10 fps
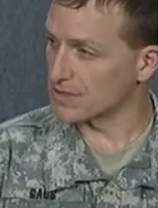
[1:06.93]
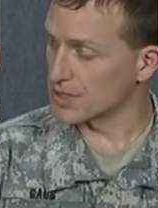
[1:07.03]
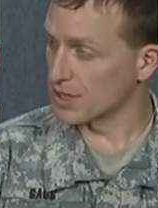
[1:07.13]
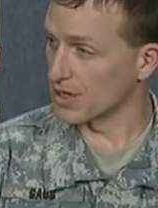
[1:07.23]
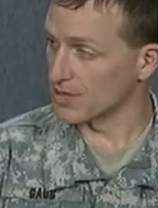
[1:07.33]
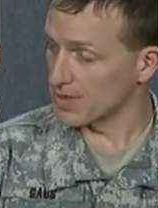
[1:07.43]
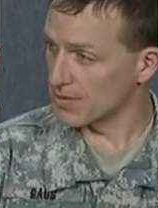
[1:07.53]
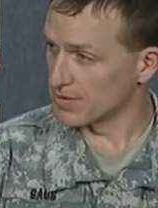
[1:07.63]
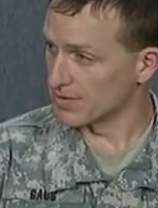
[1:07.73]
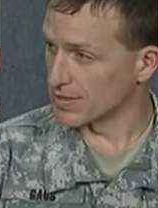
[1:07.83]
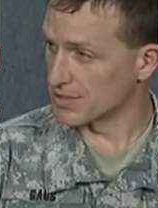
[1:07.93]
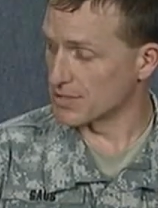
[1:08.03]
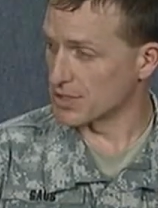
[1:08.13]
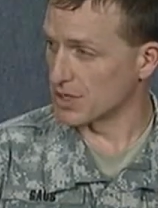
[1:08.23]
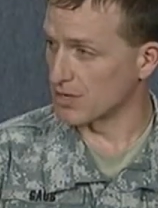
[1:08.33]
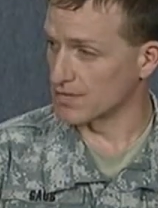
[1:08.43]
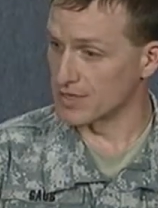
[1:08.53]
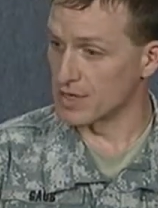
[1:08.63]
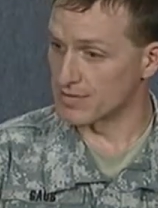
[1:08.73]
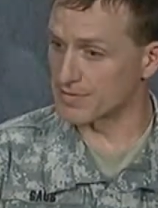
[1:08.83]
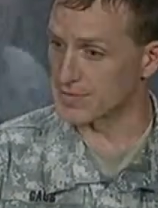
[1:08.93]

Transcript: and on most DVD players.